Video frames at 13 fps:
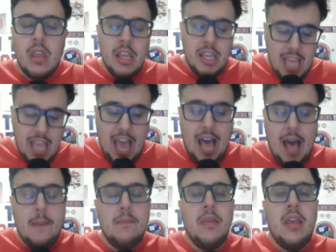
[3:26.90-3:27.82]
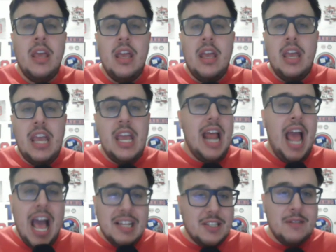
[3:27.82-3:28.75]
Yeah, it
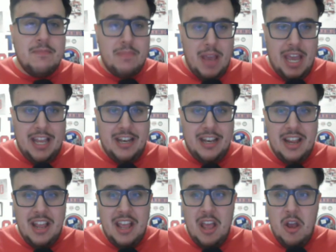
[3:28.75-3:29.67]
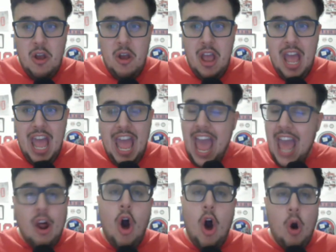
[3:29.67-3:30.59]
hasn't been at
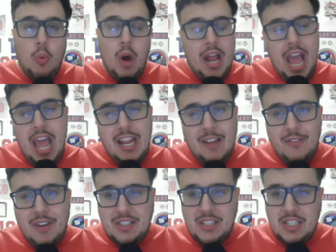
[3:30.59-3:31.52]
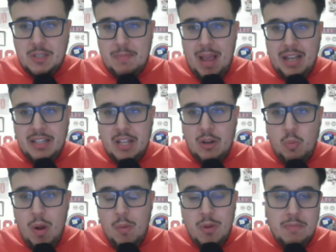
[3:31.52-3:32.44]
all what any of us expected
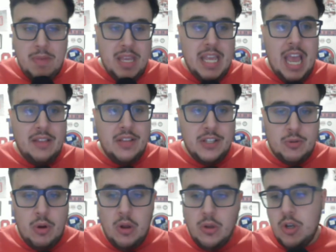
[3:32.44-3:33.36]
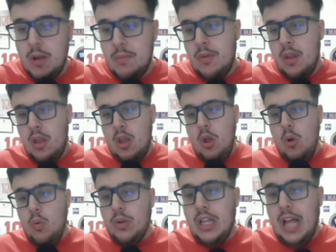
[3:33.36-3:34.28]
when we began this road trip.
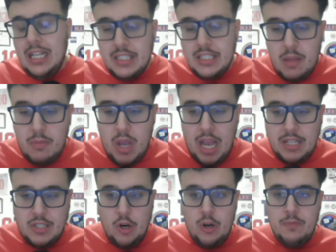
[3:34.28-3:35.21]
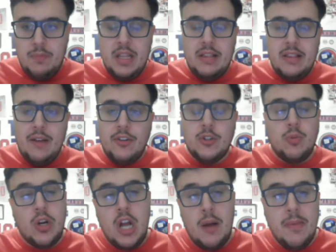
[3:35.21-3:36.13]
When the last time you guys heard me, the Devils
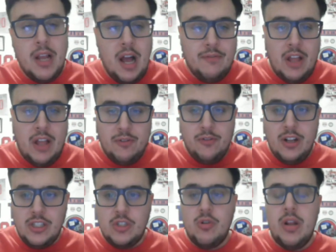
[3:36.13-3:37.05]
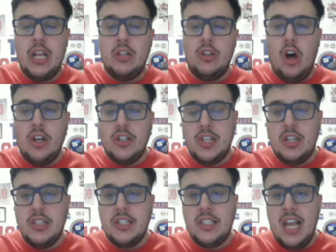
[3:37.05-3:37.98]
were coming off that frustrating loss
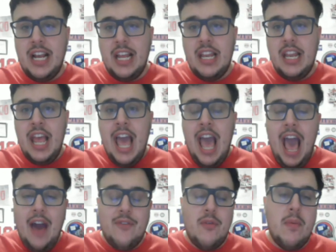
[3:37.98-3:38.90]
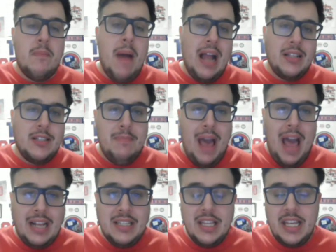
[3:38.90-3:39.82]
on the second half of a
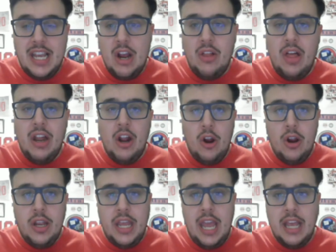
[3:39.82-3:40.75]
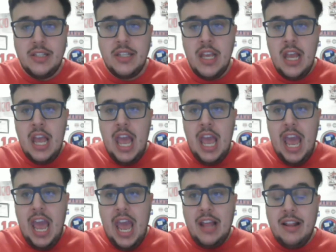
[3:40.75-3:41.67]
back-to-back to the Carolina Hurricanes.
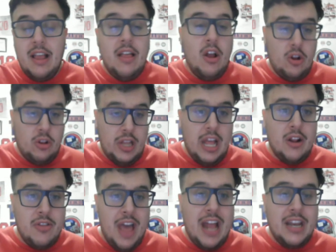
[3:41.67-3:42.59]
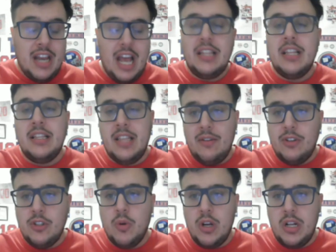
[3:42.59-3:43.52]
And later that night, the
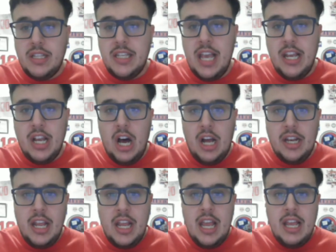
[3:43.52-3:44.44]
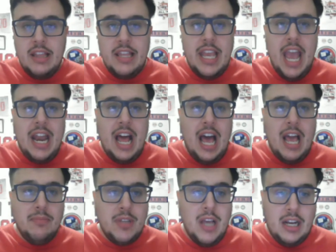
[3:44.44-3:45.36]
Devils were going to take on the
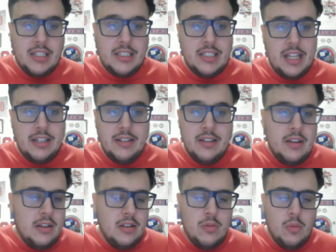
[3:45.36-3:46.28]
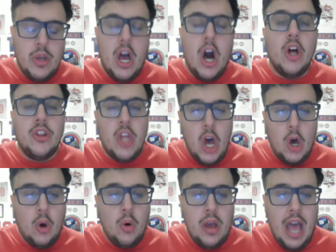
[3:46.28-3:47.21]
Anaheim Ducks. And we all
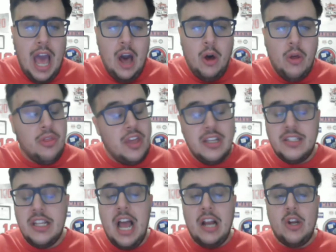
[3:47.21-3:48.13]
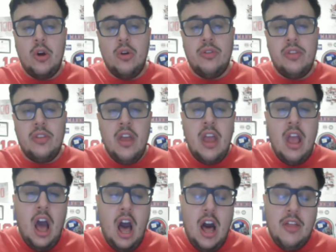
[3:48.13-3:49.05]
know how things did not go
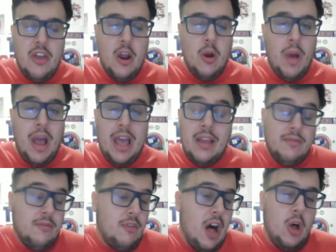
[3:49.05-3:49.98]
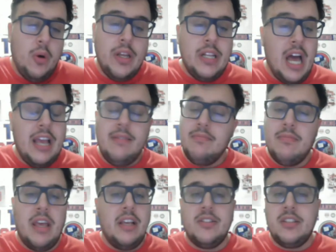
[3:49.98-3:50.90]
their way. Following night,
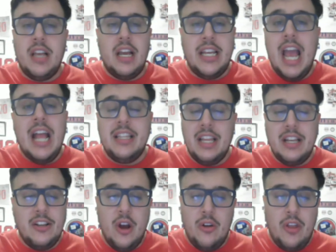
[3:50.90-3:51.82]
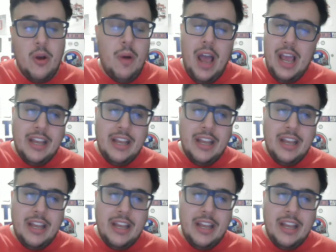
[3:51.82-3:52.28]
things again didn't go their way.